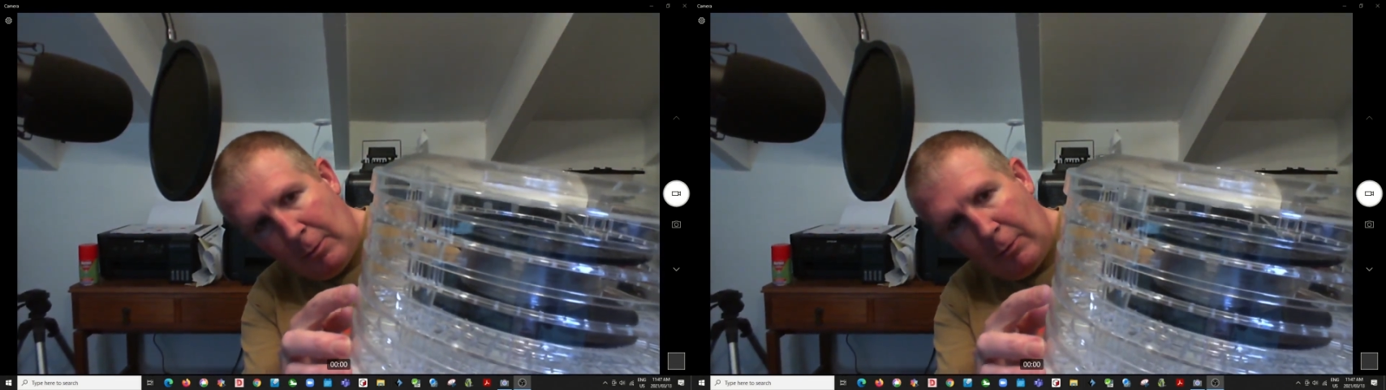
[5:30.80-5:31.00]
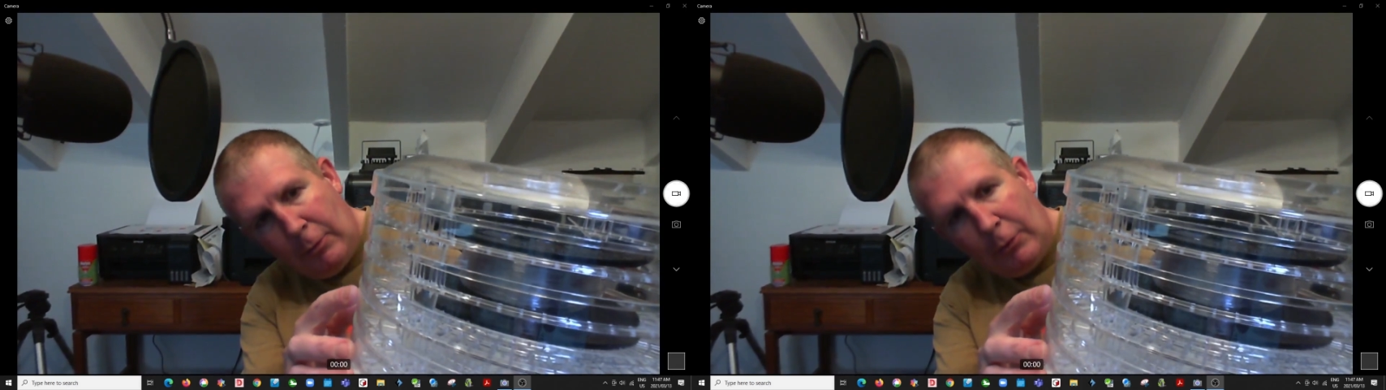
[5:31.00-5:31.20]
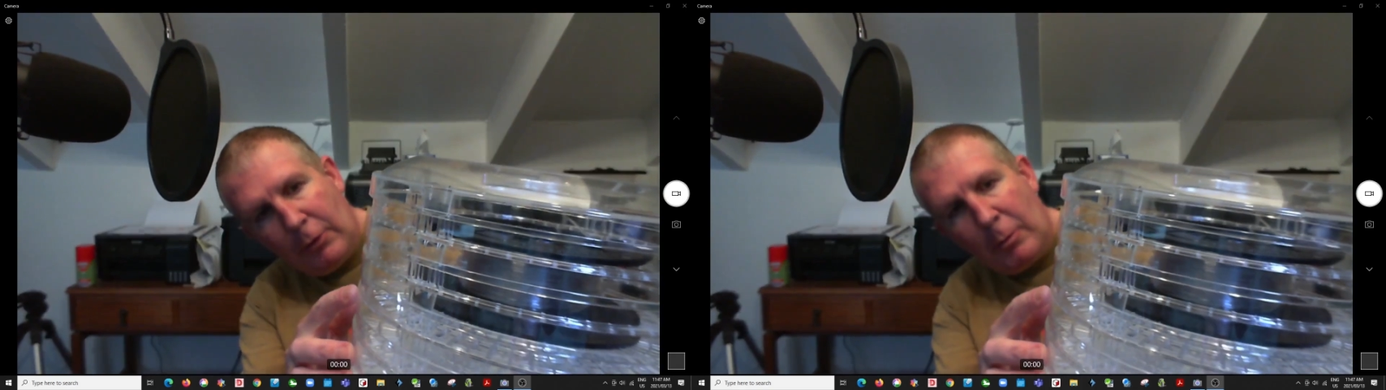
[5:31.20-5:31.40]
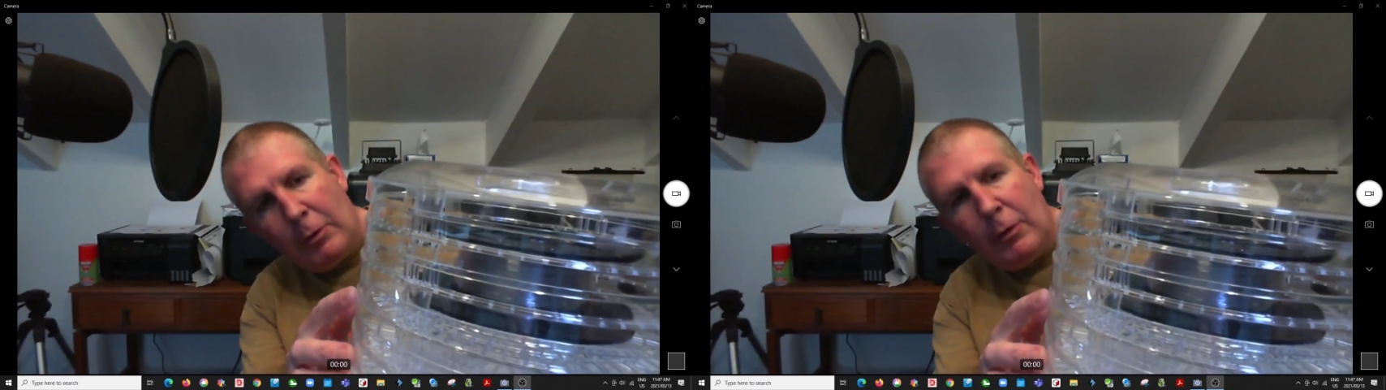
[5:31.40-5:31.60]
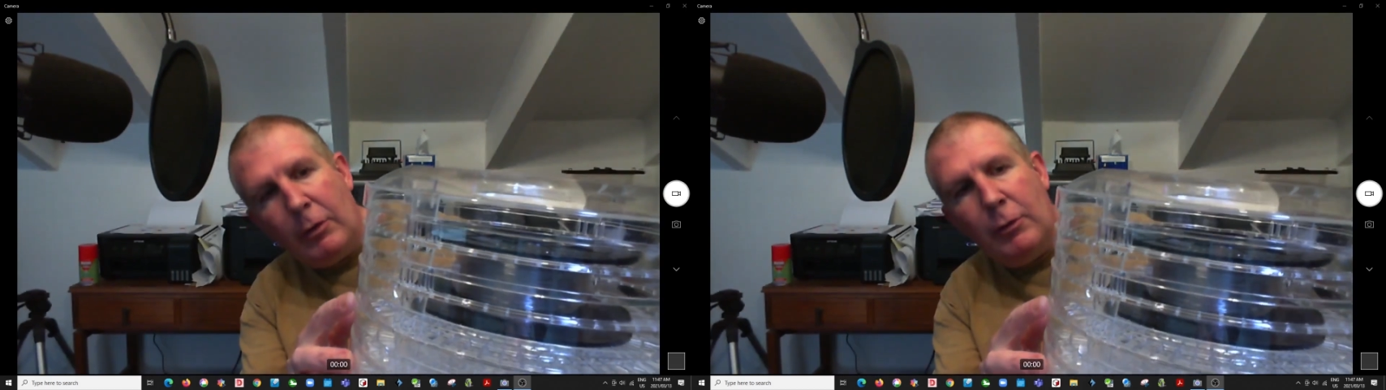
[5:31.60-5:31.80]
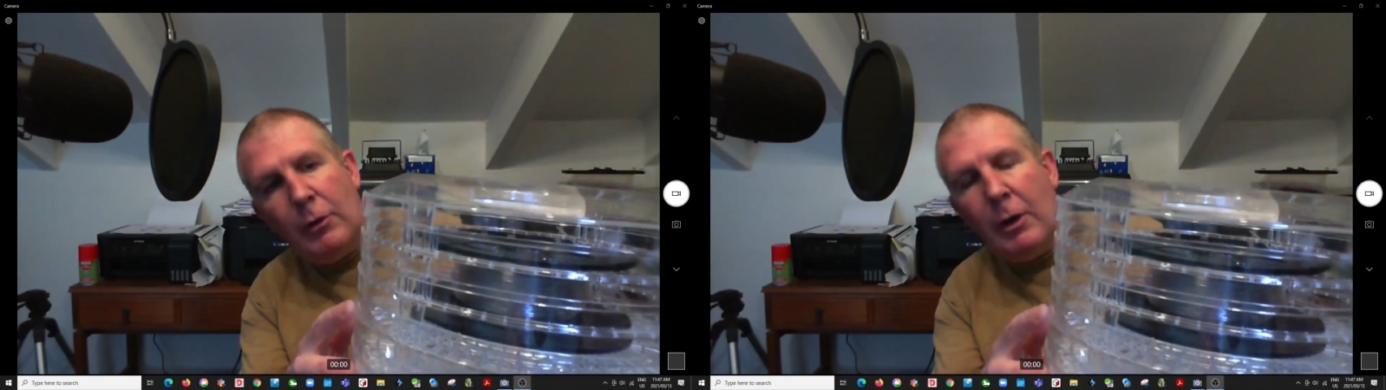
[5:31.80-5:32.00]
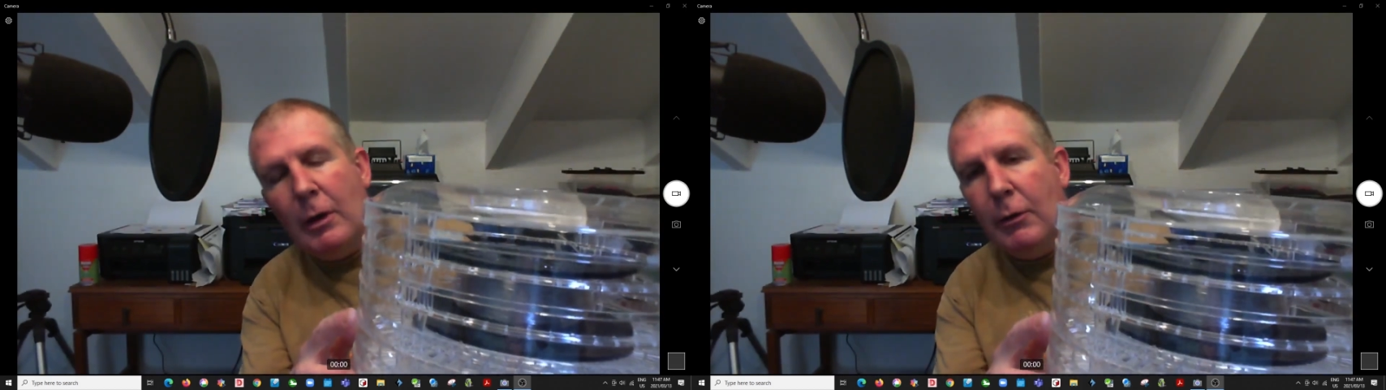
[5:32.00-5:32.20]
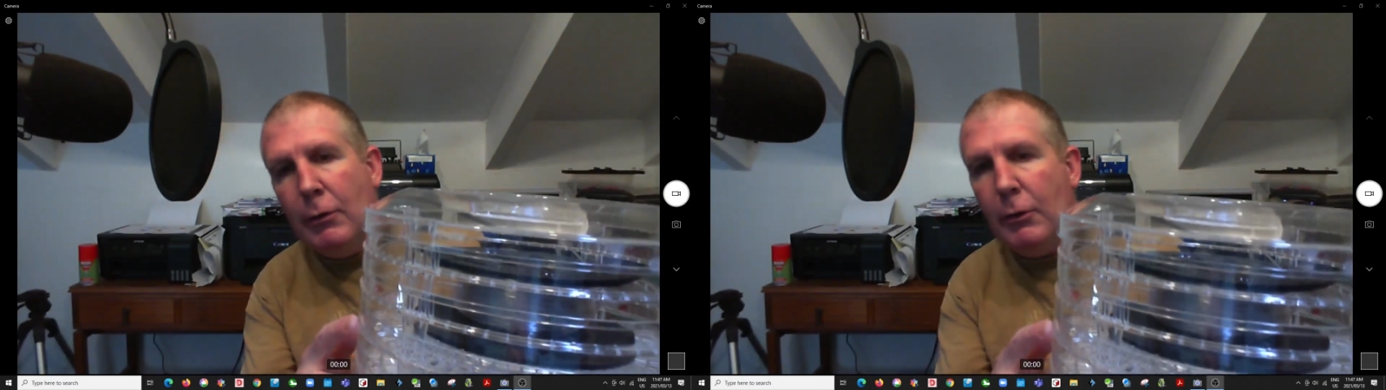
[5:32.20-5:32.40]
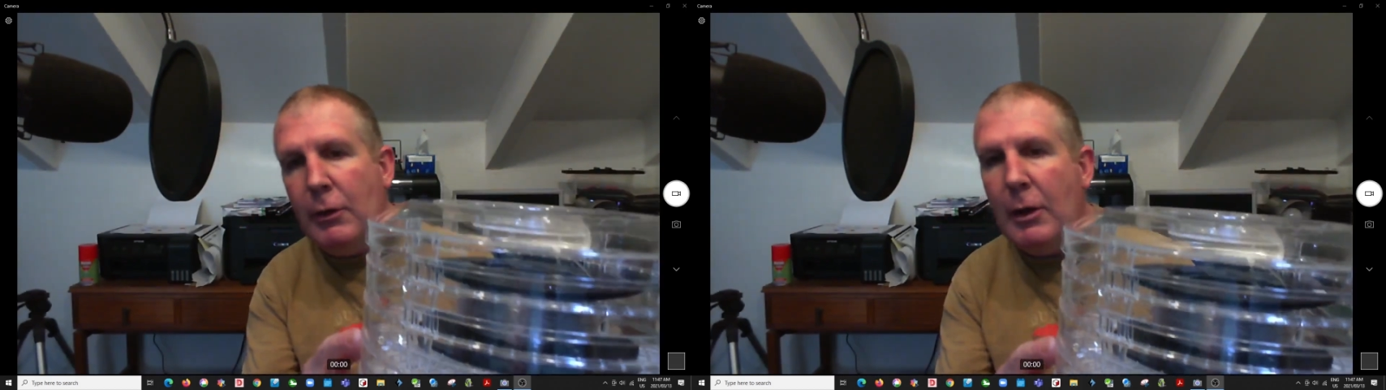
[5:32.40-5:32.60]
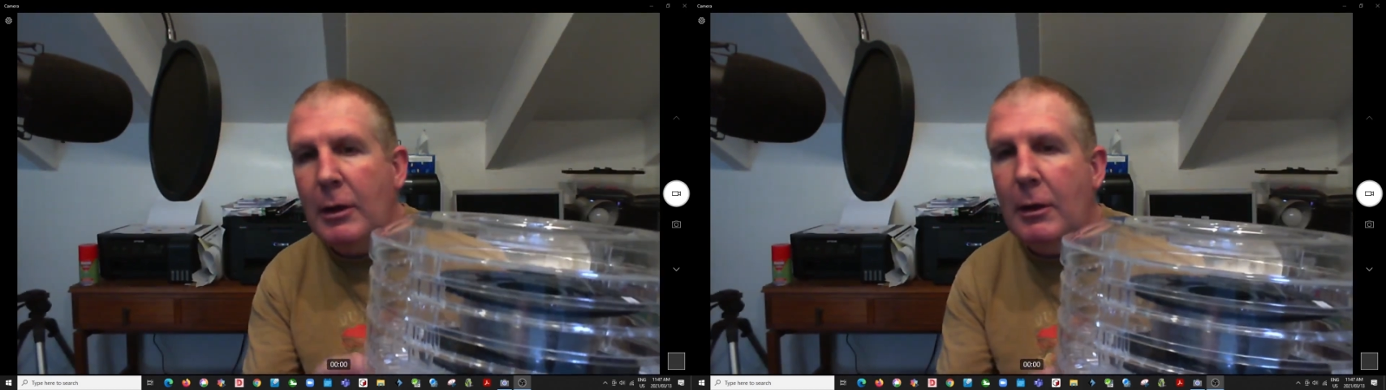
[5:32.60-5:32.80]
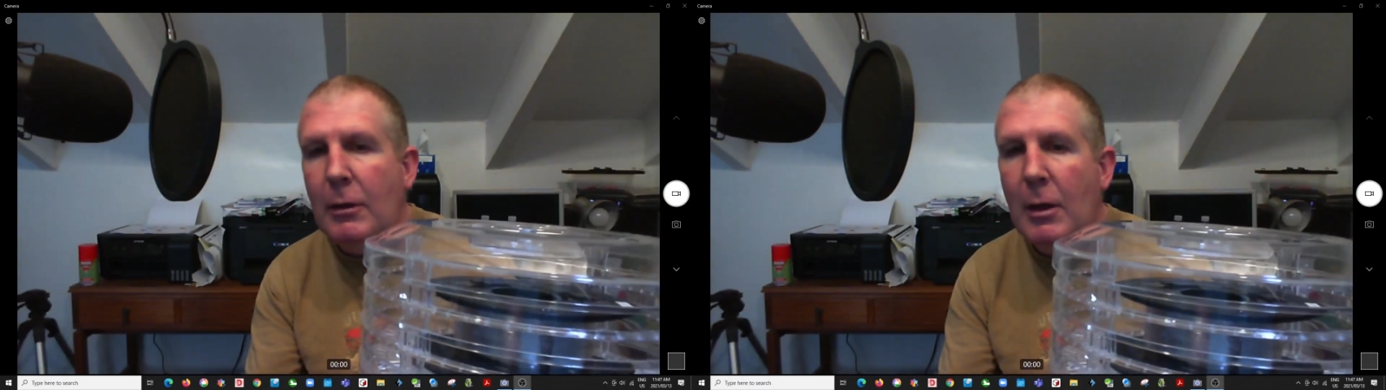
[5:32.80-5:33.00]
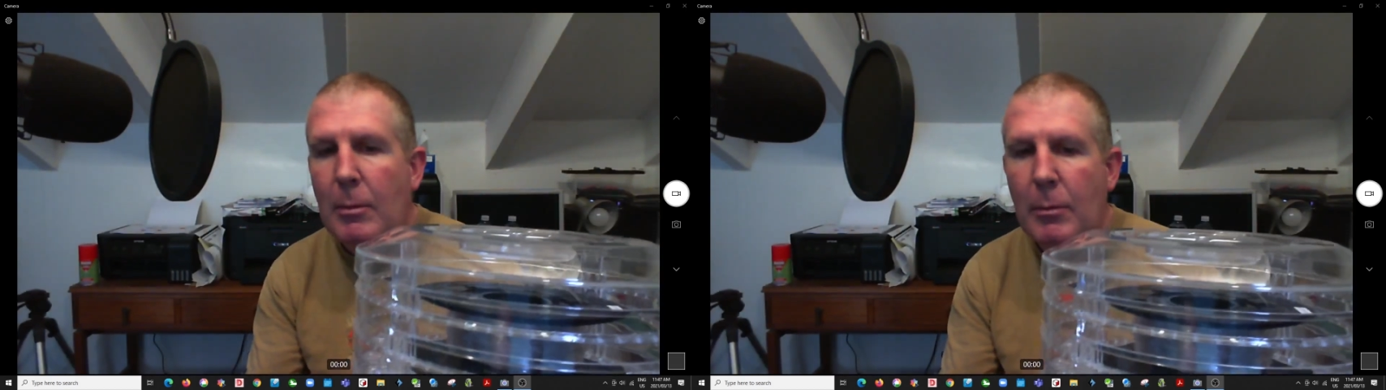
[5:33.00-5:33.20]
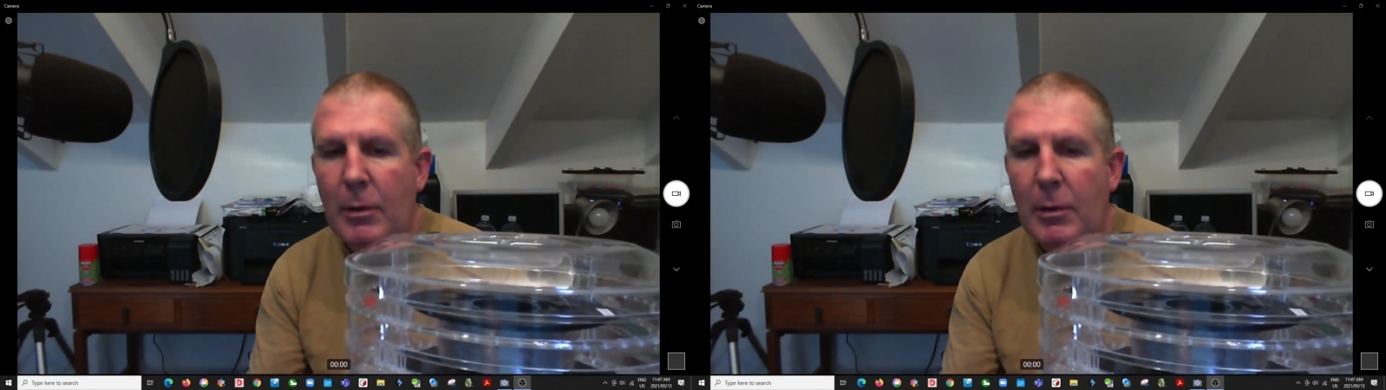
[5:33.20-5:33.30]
some of these trays and stacking them